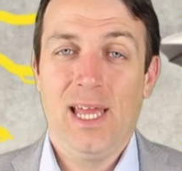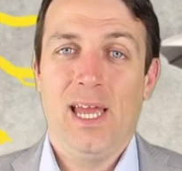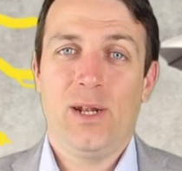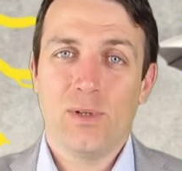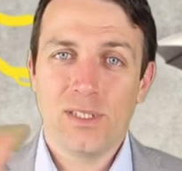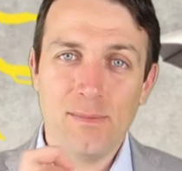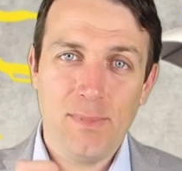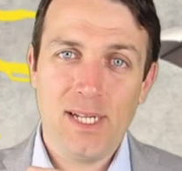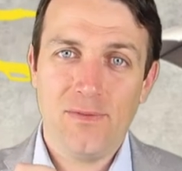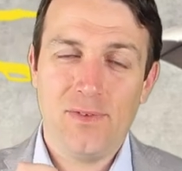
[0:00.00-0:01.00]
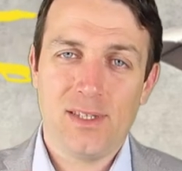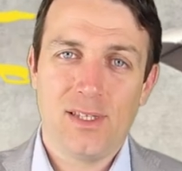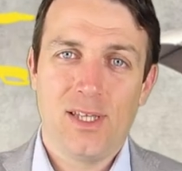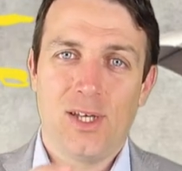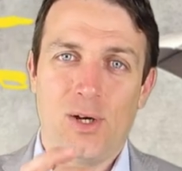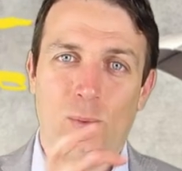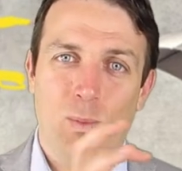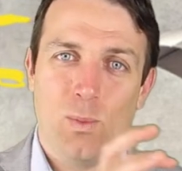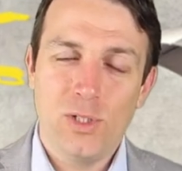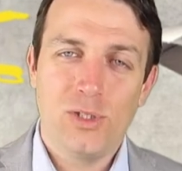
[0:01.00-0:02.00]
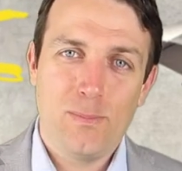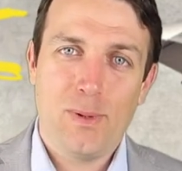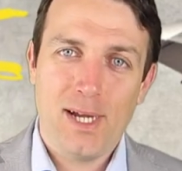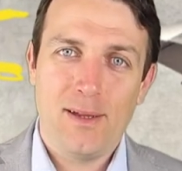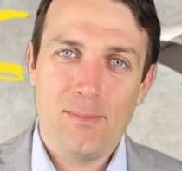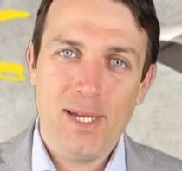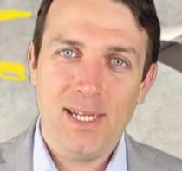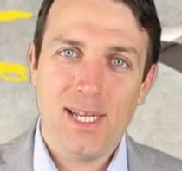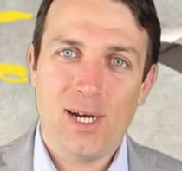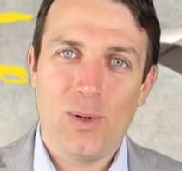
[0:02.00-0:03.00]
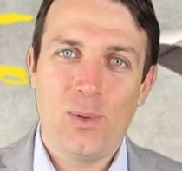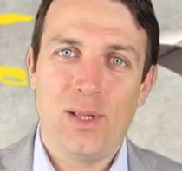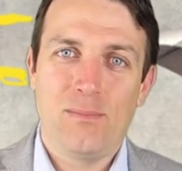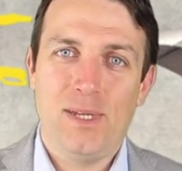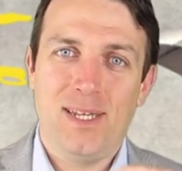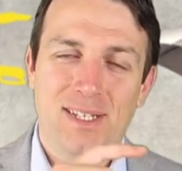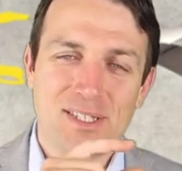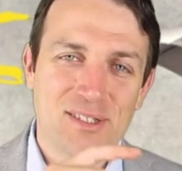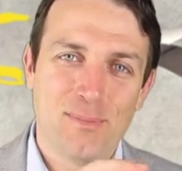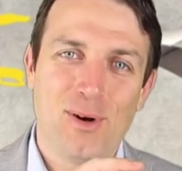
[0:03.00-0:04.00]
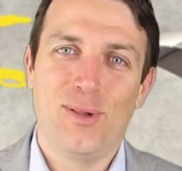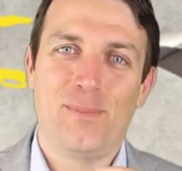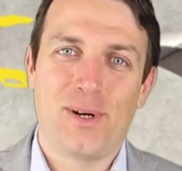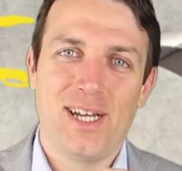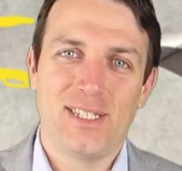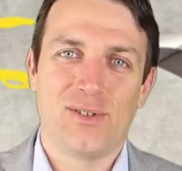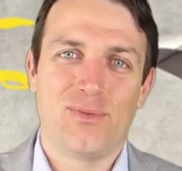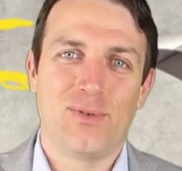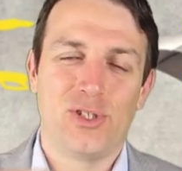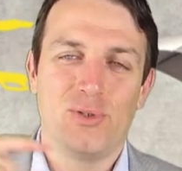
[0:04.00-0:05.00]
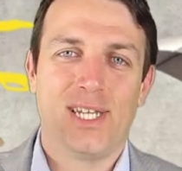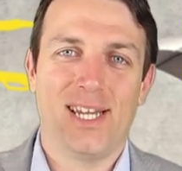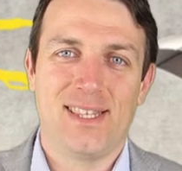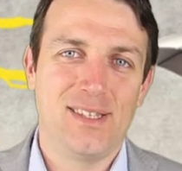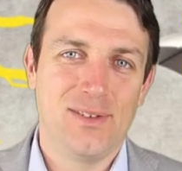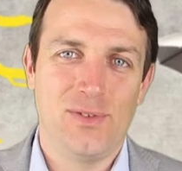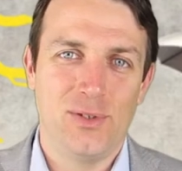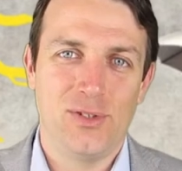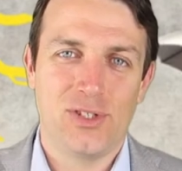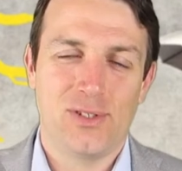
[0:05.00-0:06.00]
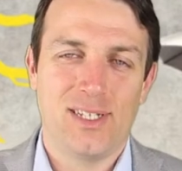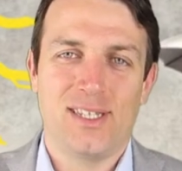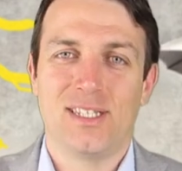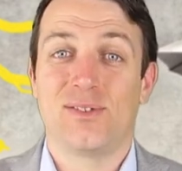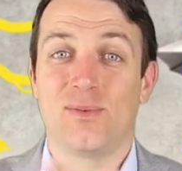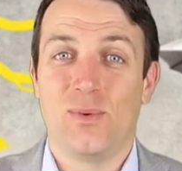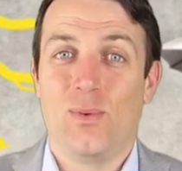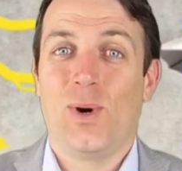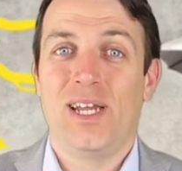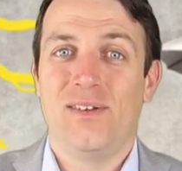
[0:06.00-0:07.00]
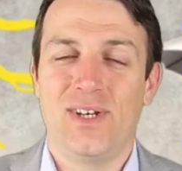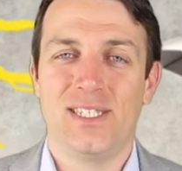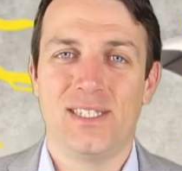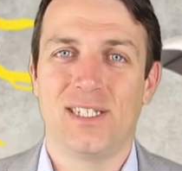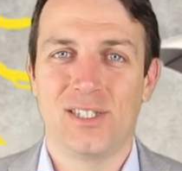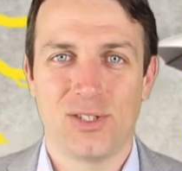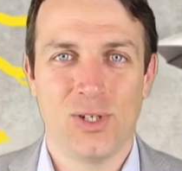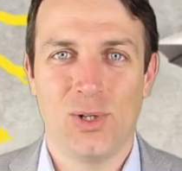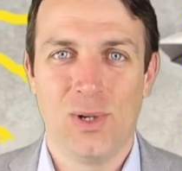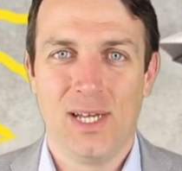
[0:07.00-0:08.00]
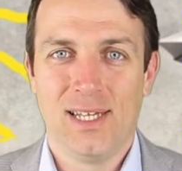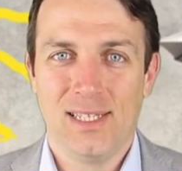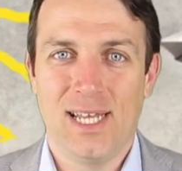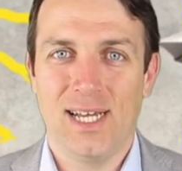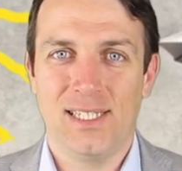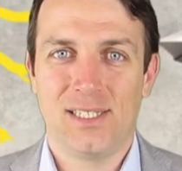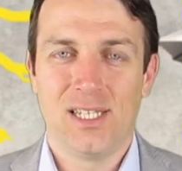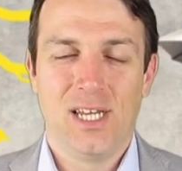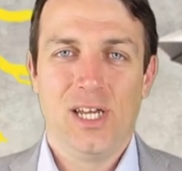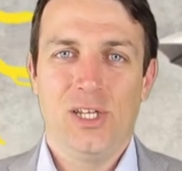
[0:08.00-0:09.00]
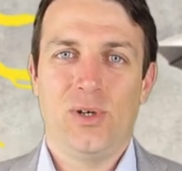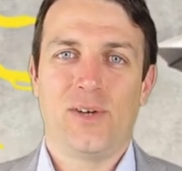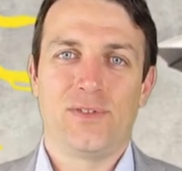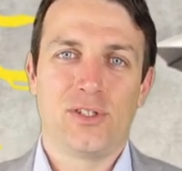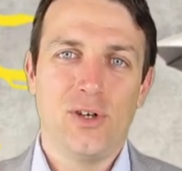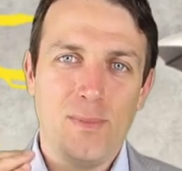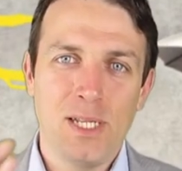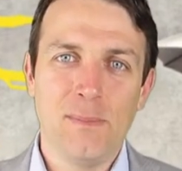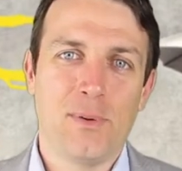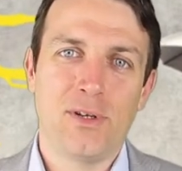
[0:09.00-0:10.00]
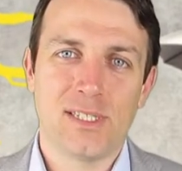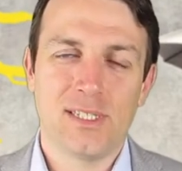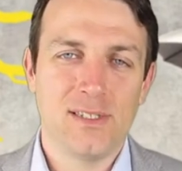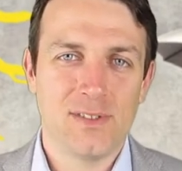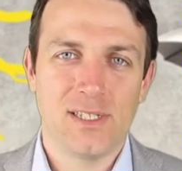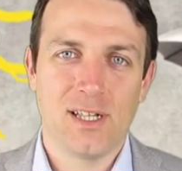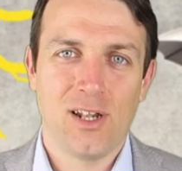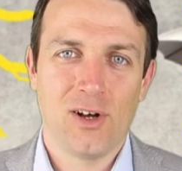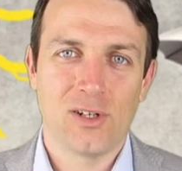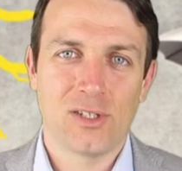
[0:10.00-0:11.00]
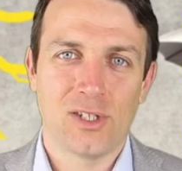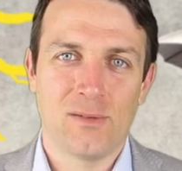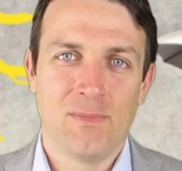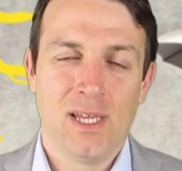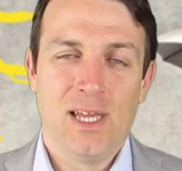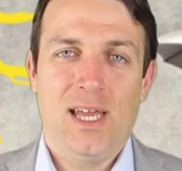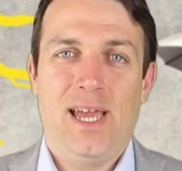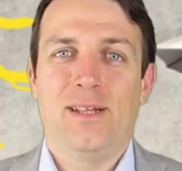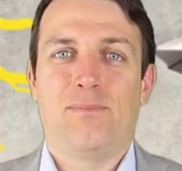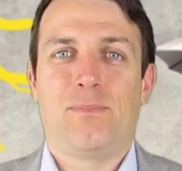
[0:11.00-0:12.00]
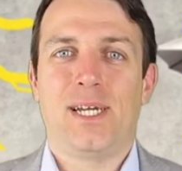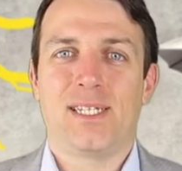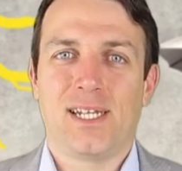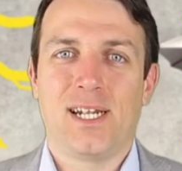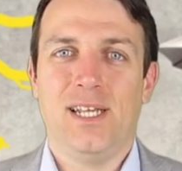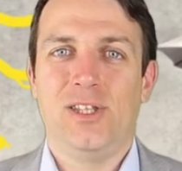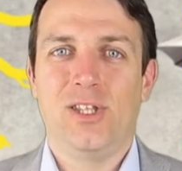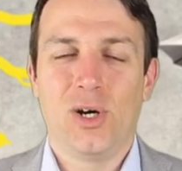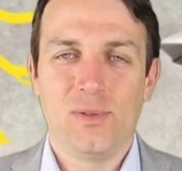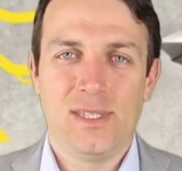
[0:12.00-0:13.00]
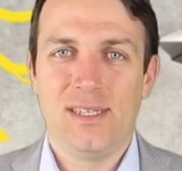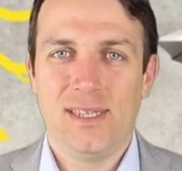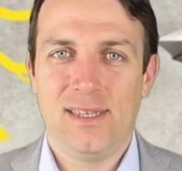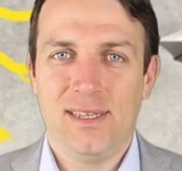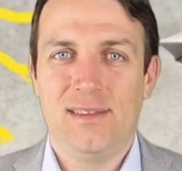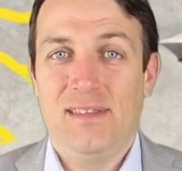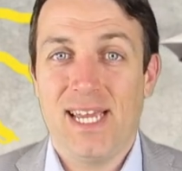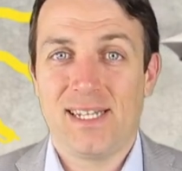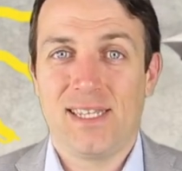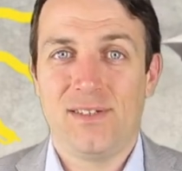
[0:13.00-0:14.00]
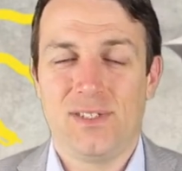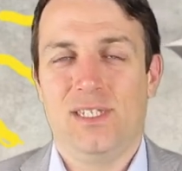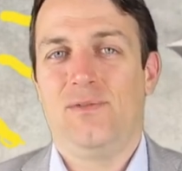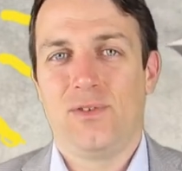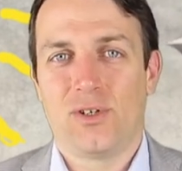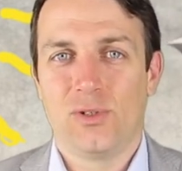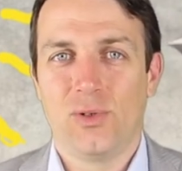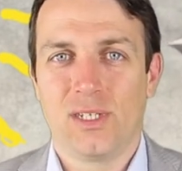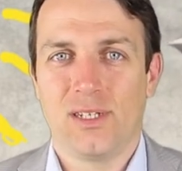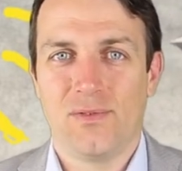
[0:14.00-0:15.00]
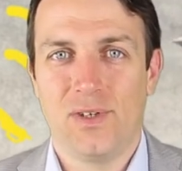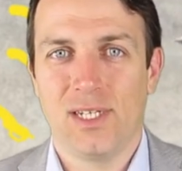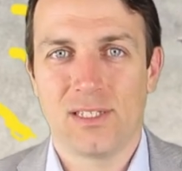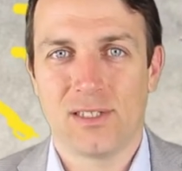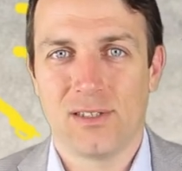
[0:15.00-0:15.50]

And what's the benefit? What you pay now will be a small price of what you get in the future. And that's why investing is so nice. You have so many positives in the long term and practically no negatives if you are doing things